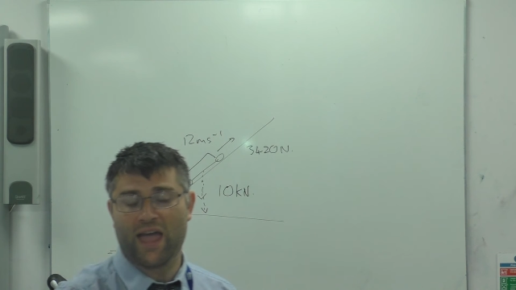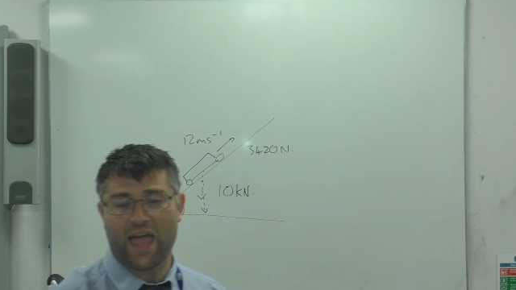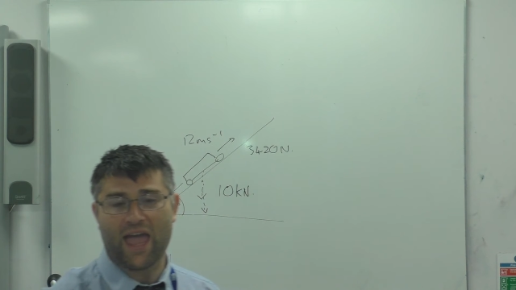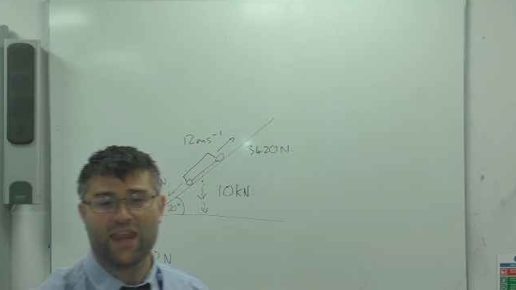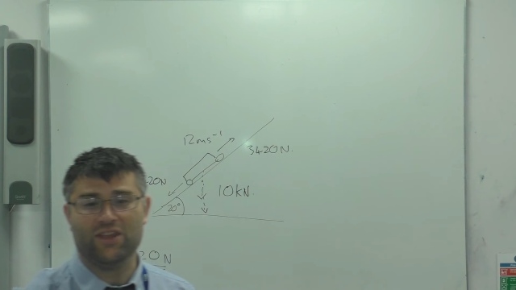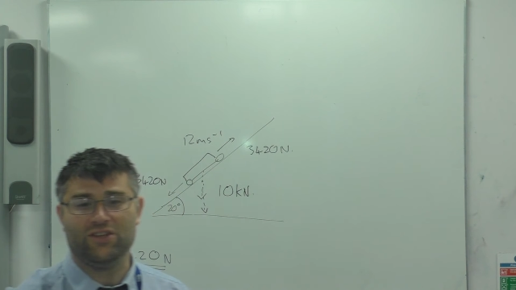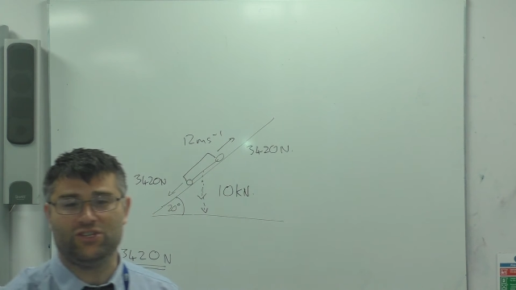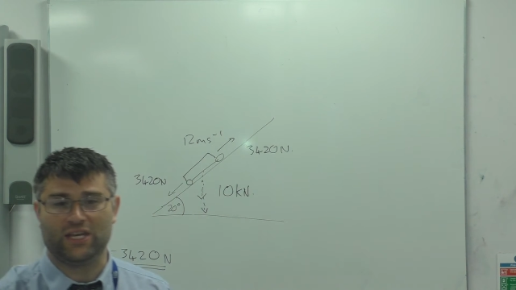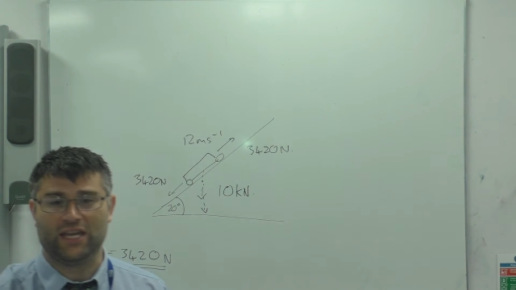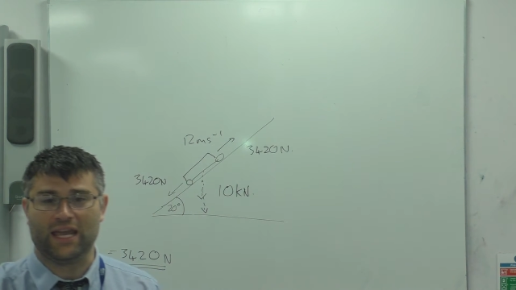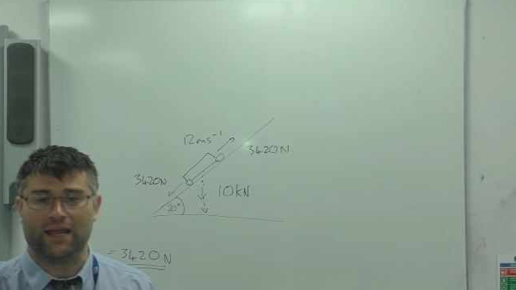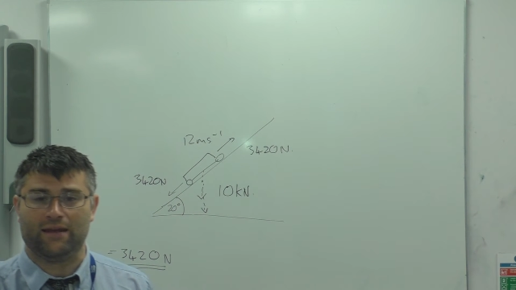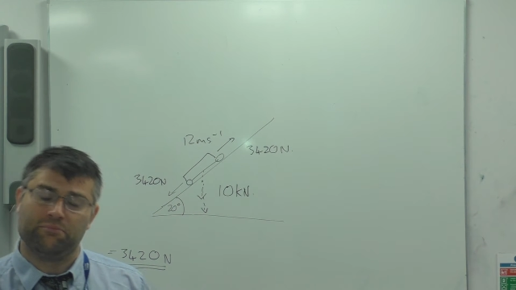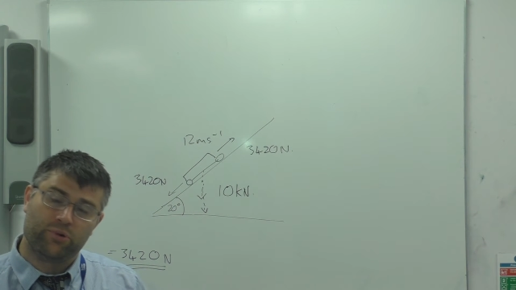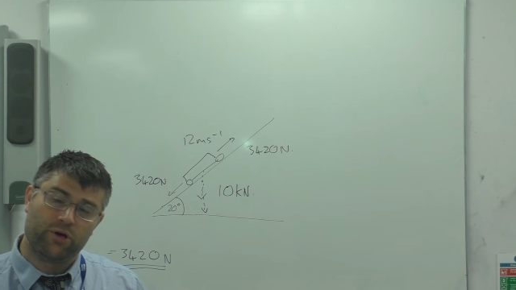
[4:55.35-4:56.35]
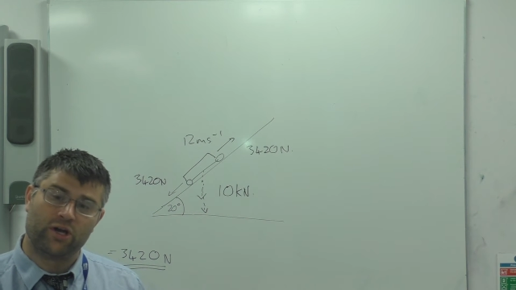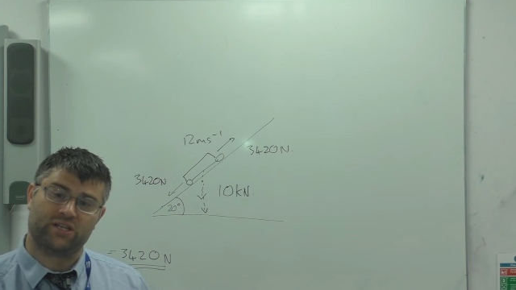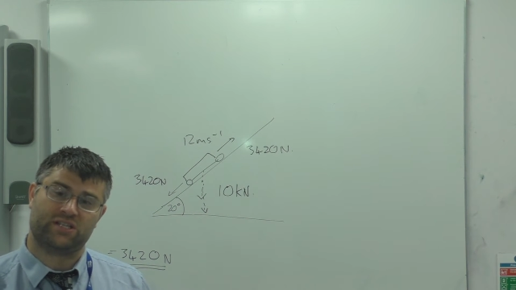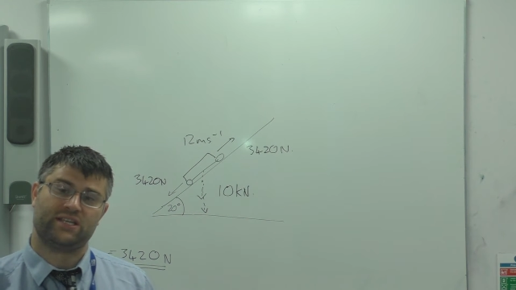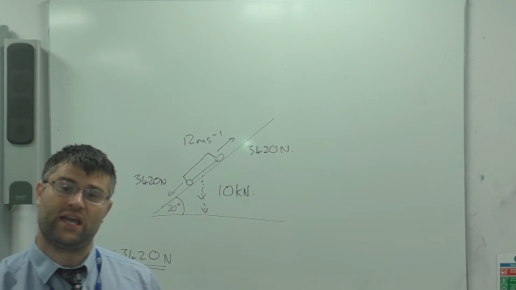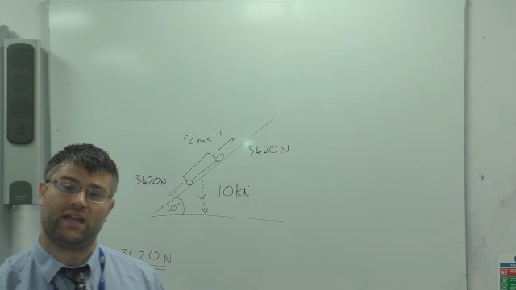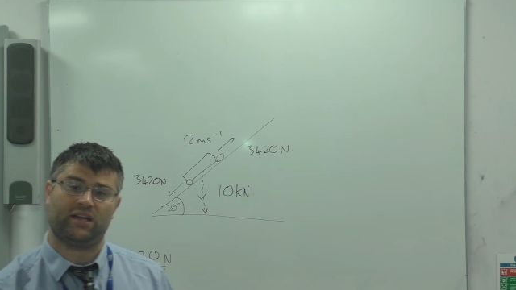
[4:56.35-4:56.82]
energy in per
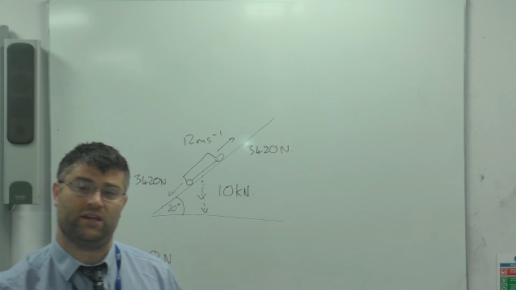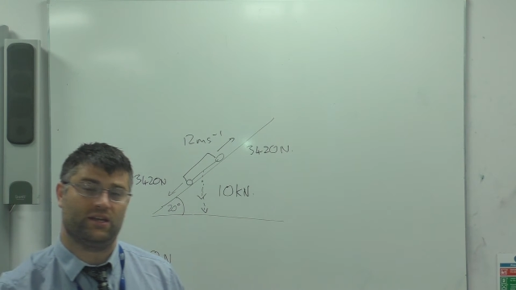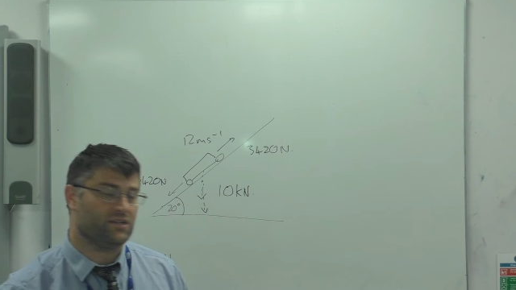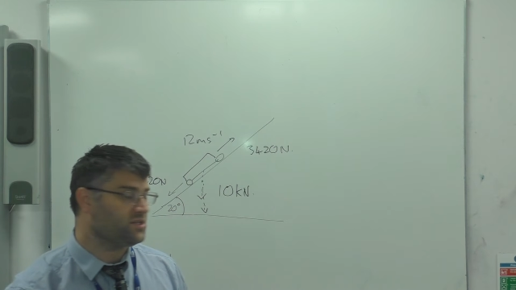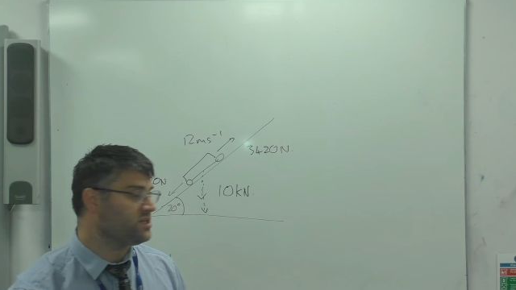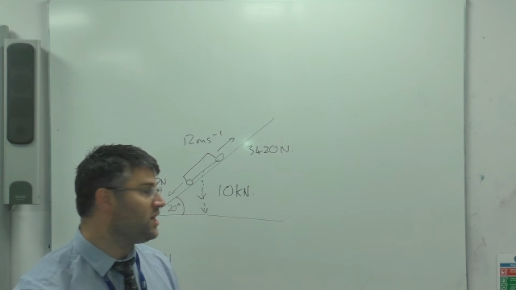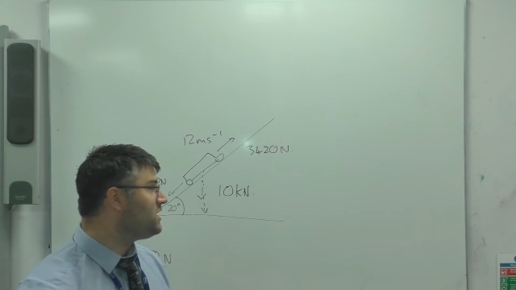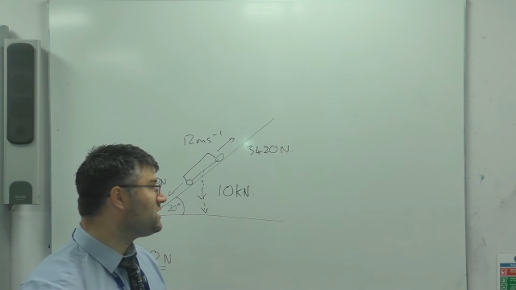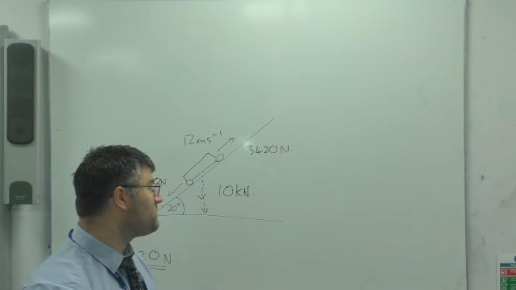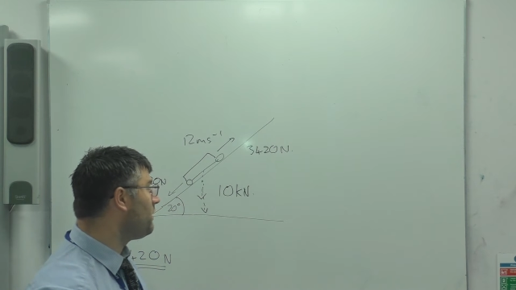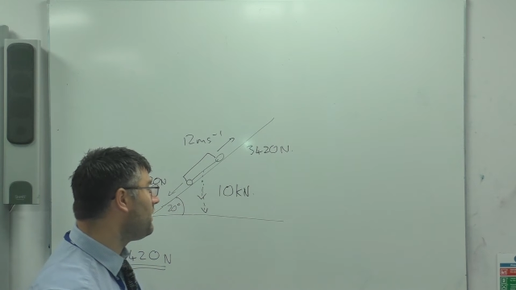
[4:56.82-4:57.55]
second to